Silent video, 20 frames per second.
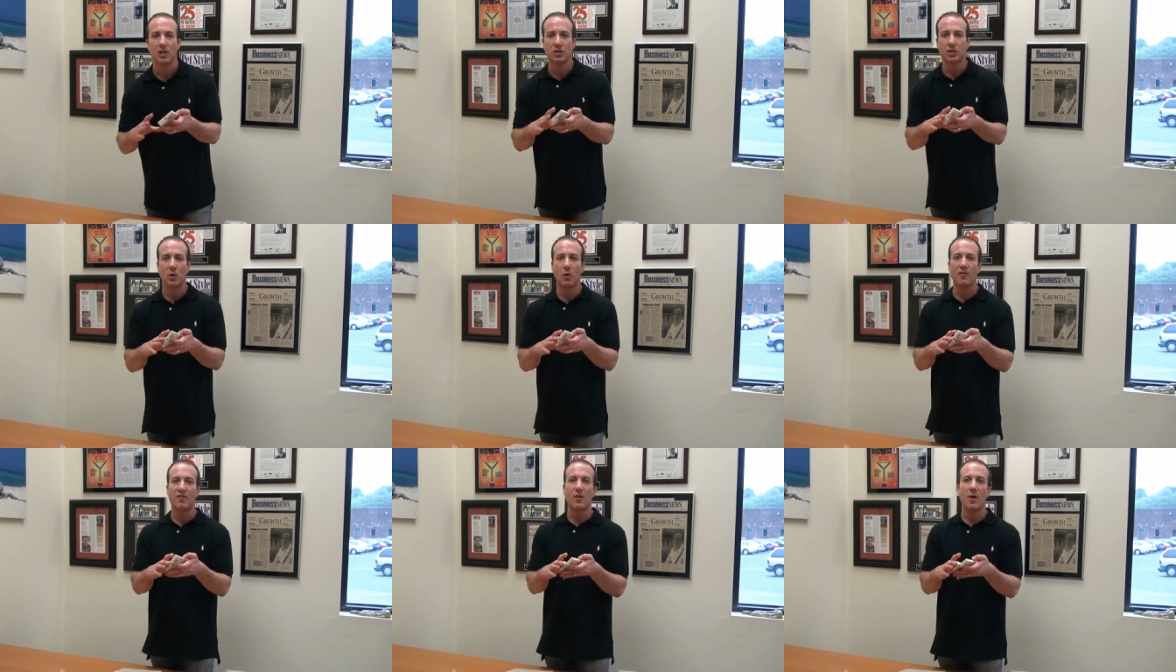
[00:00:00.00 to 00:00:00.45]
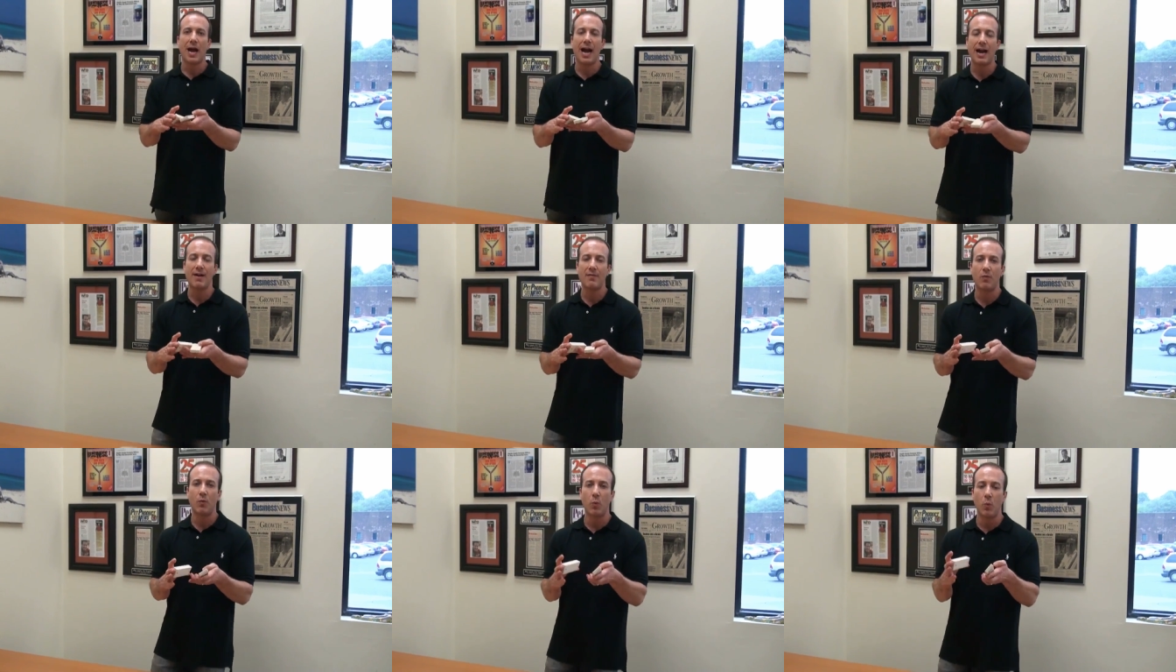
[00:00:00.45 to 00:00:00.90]
So if you
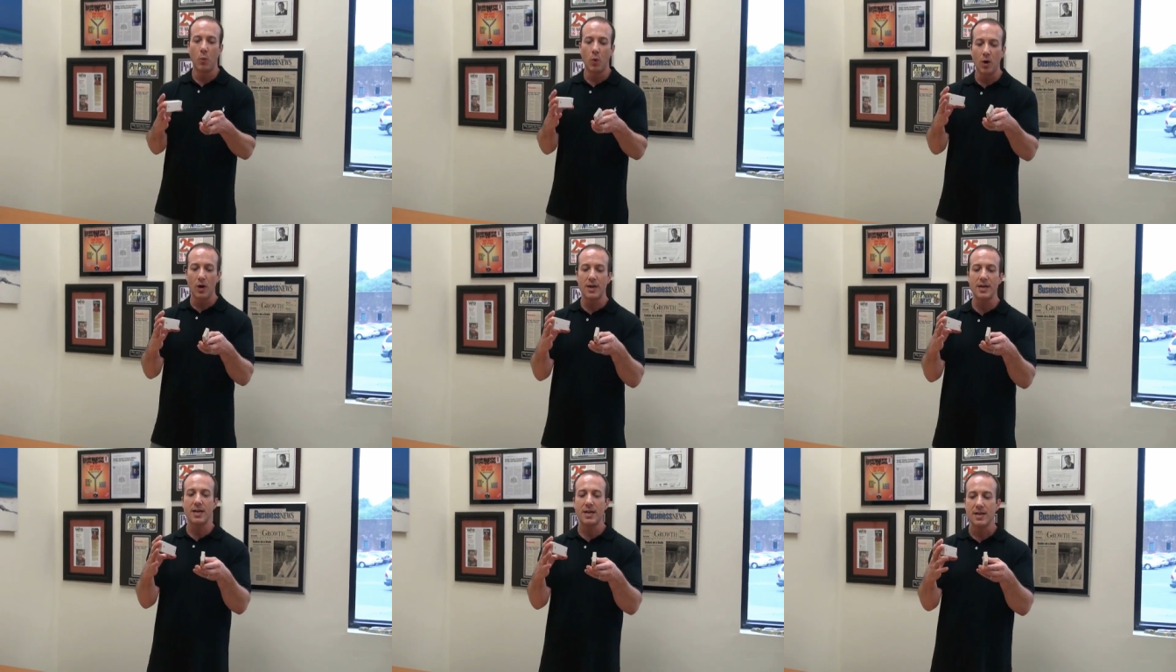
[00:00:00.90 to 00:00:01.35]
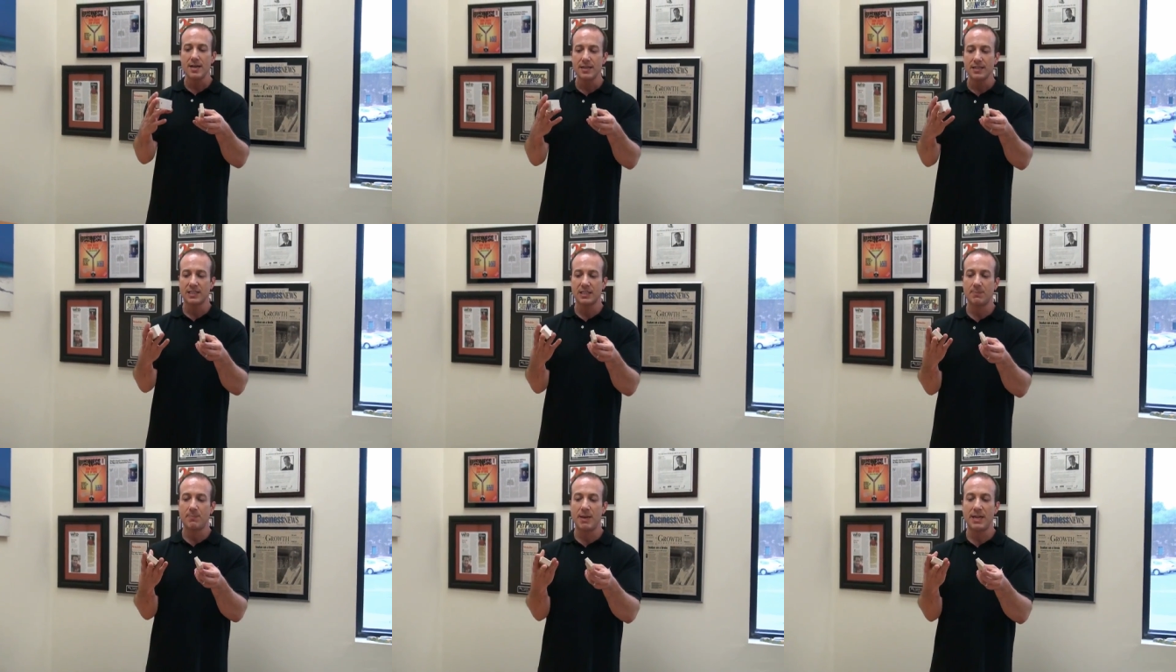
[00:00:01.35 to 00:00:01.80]
have wood
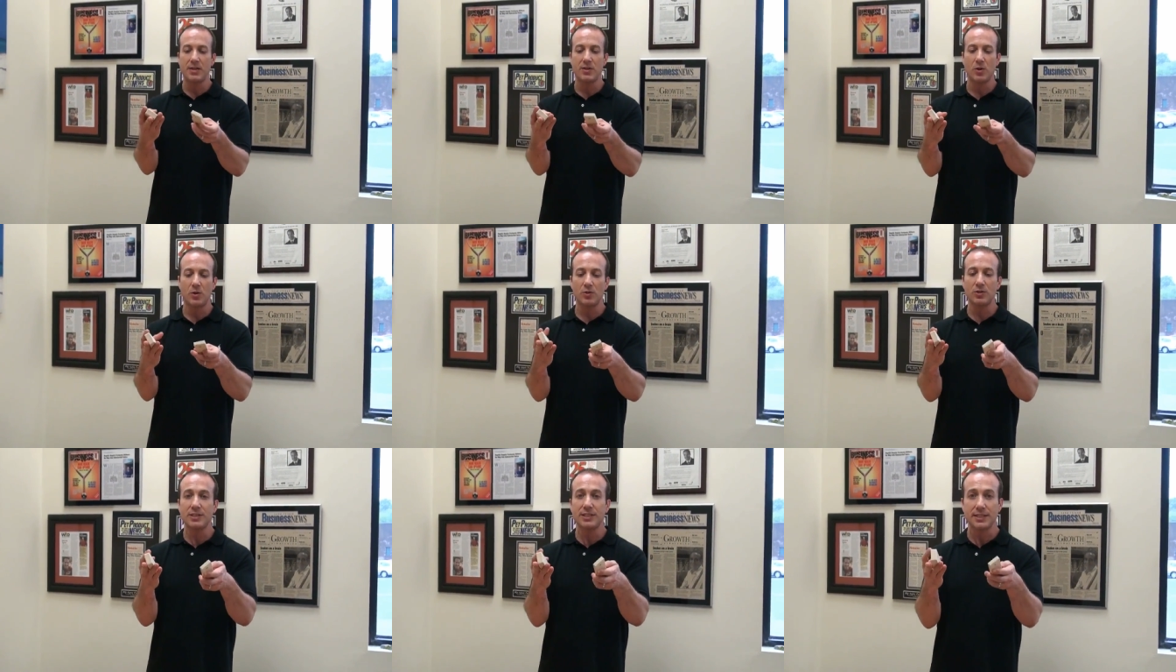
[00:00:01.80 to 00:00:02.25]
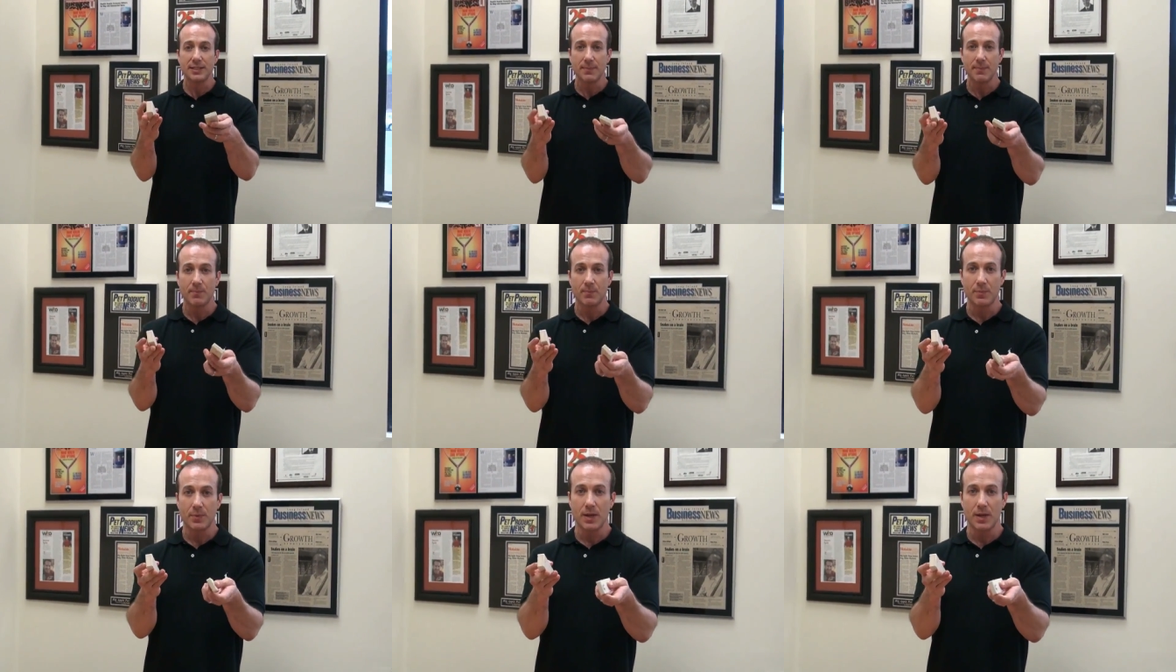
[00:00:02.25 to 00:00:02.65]
spindles